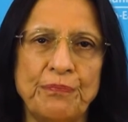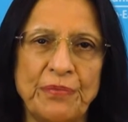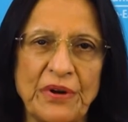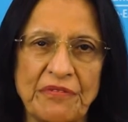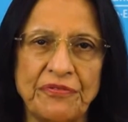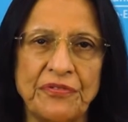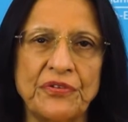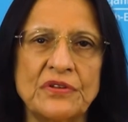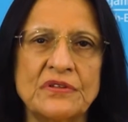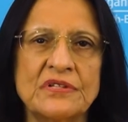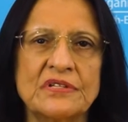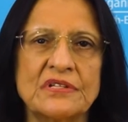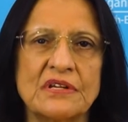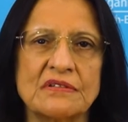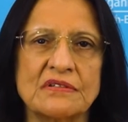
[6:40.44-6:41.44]

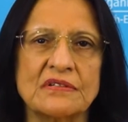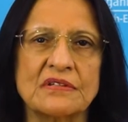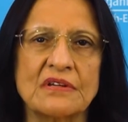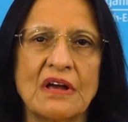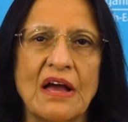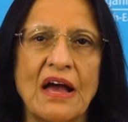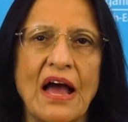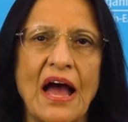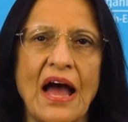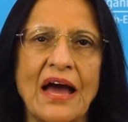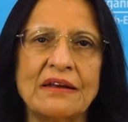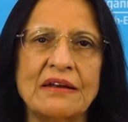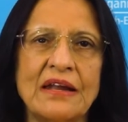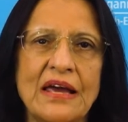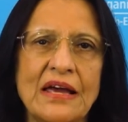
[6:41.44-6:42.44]
preferences,
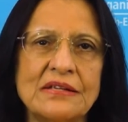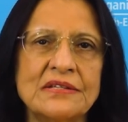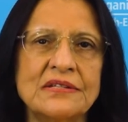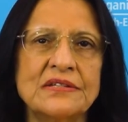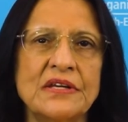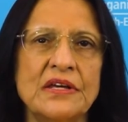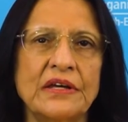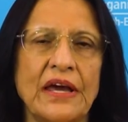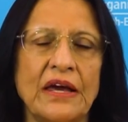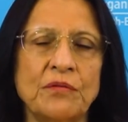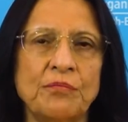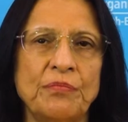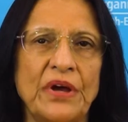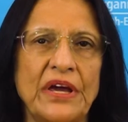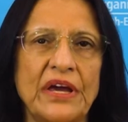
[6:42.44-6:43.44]
and
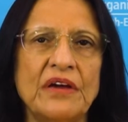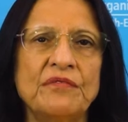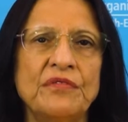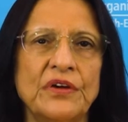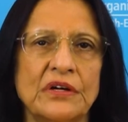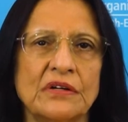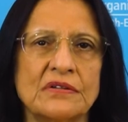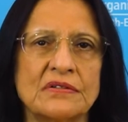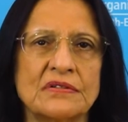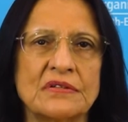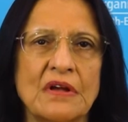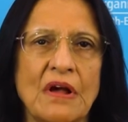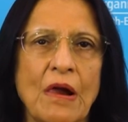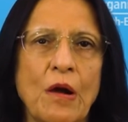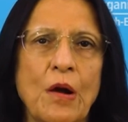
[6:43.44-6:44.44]
health-seeking
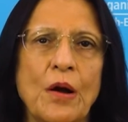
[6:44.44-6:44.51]
behaviors